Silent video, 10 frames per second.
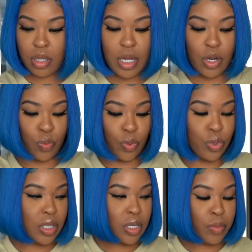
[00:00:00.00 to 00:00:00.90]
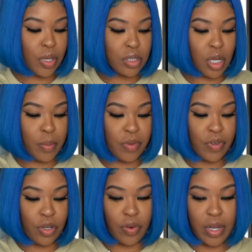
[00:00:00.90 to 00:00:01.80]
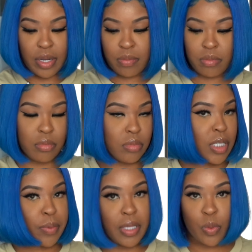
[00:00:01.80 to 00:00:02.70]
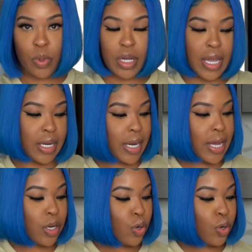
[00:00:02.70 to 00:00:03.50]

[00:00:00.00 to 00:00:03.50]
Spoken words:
And arugula and balsamic vinaigrette typically work hand in hand.